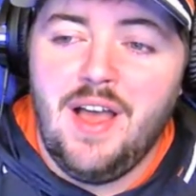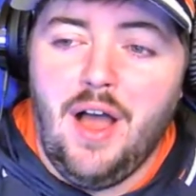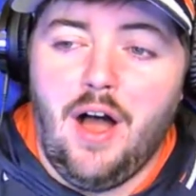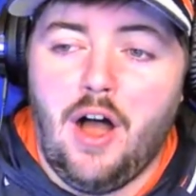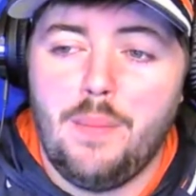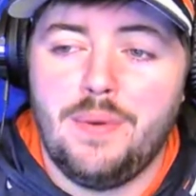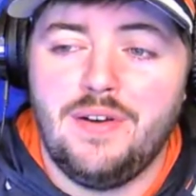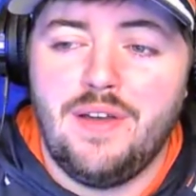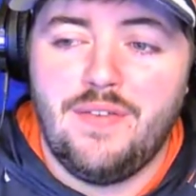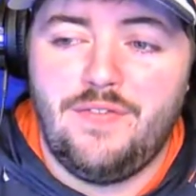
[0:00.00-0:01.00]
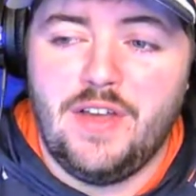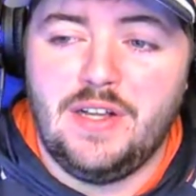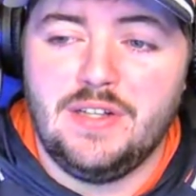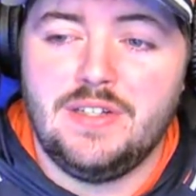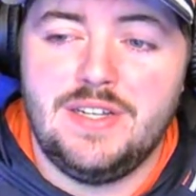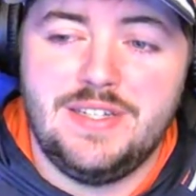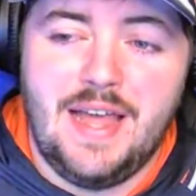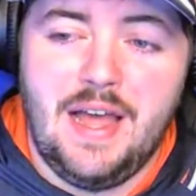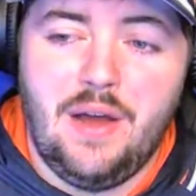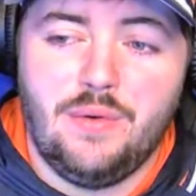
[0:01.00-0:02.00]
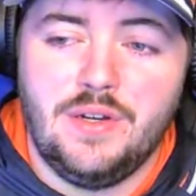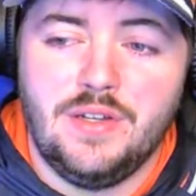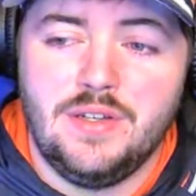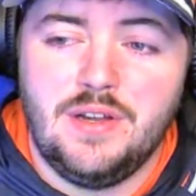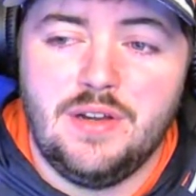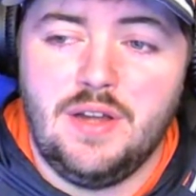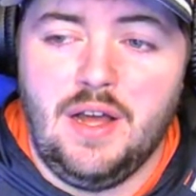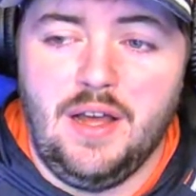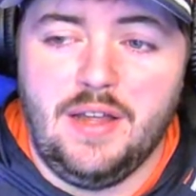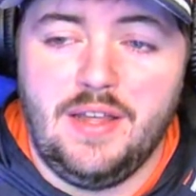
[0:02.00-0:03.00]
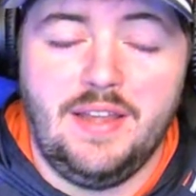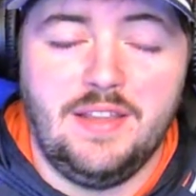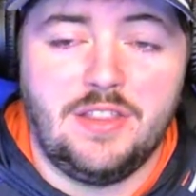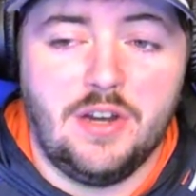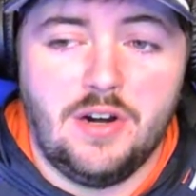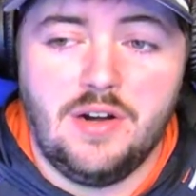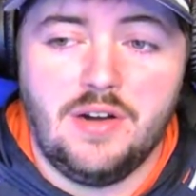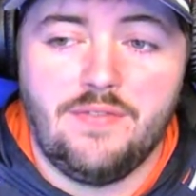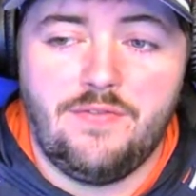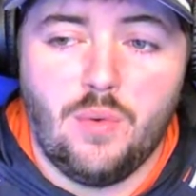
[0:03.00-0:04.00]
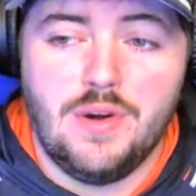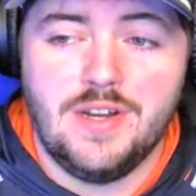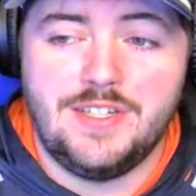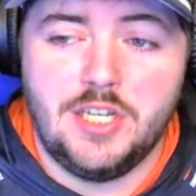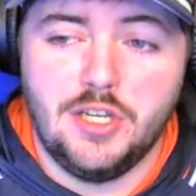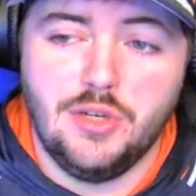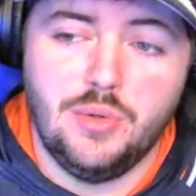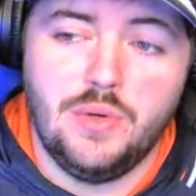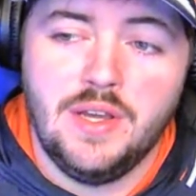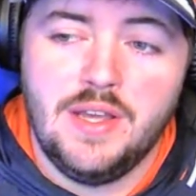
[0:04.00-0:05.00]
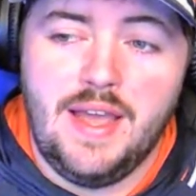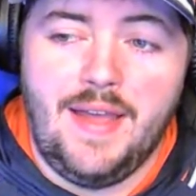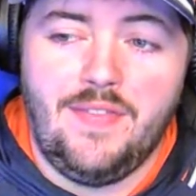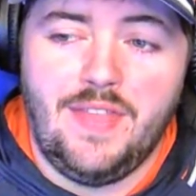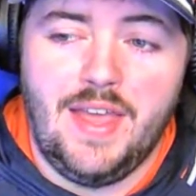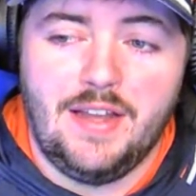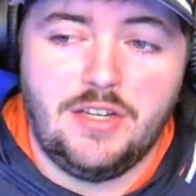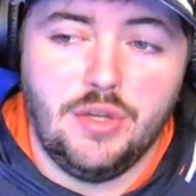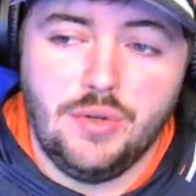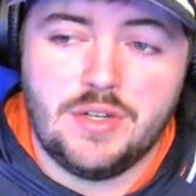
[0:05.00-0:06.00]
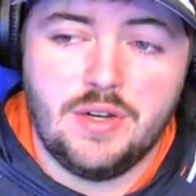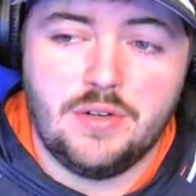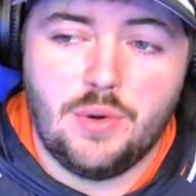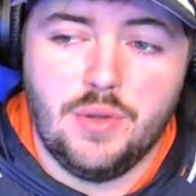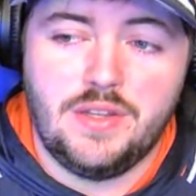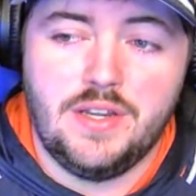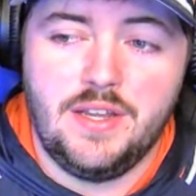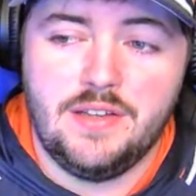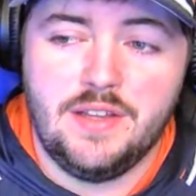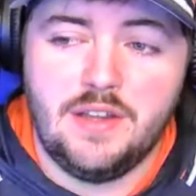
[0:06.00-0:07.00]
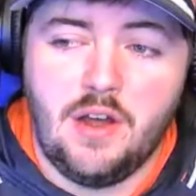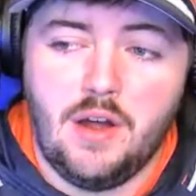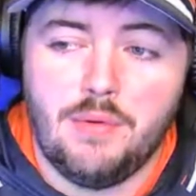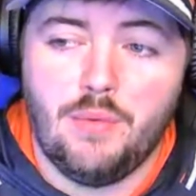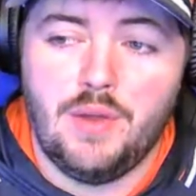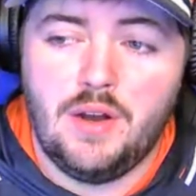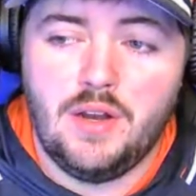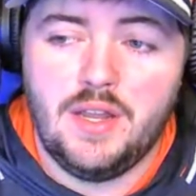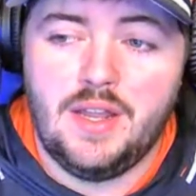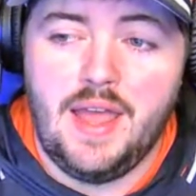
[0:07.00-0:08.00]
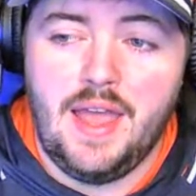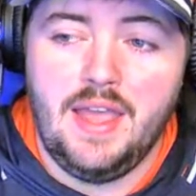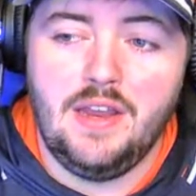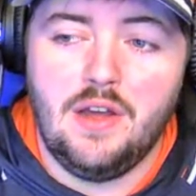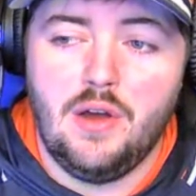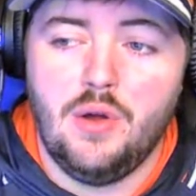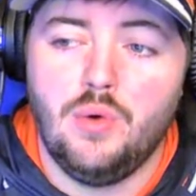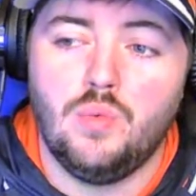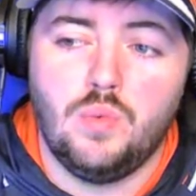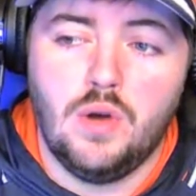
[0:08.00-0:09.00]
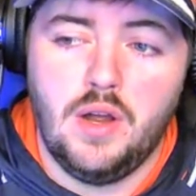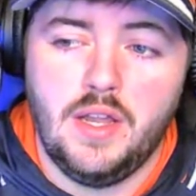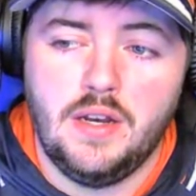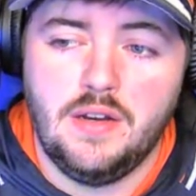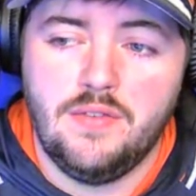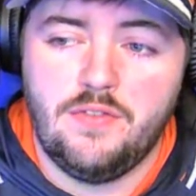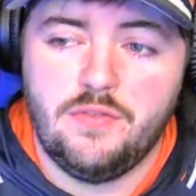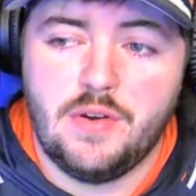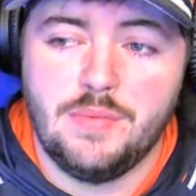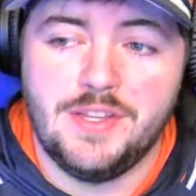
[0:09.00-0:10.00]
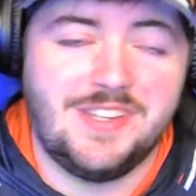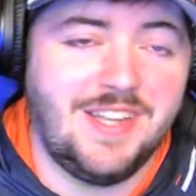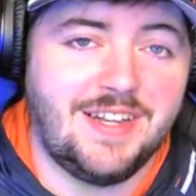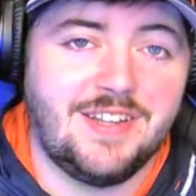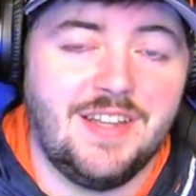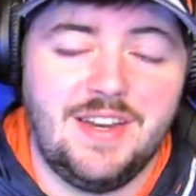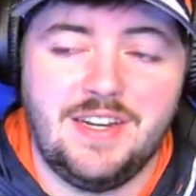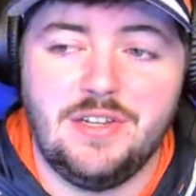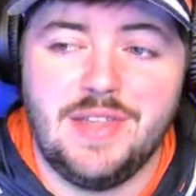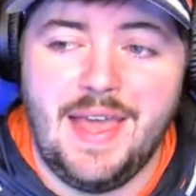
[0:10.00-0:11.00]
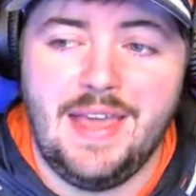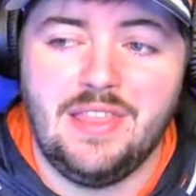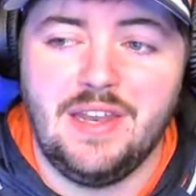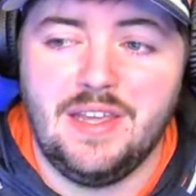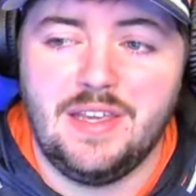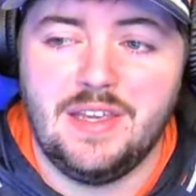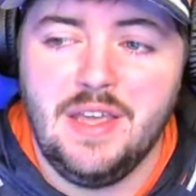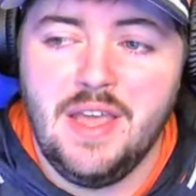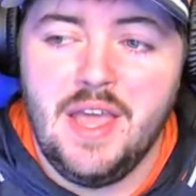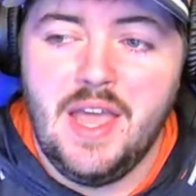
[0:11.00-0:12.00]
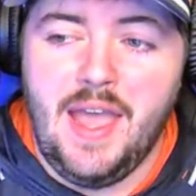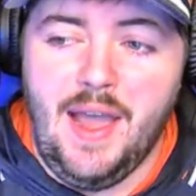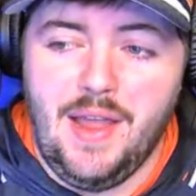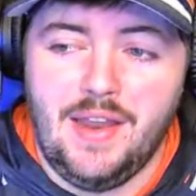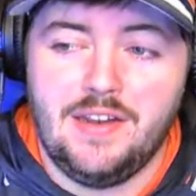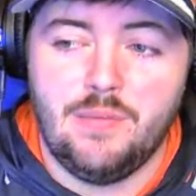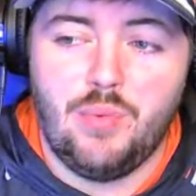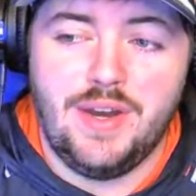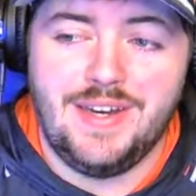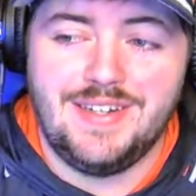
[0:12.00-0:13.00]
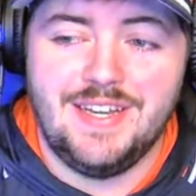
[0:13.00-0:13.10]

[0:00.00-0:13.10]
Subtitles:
Auburn fell down in the 3rd, 4-2, and then 2 scoreless innings, and then Auburn went on an 8-0 run from the 6th inning to the 8th inning, and ended up winning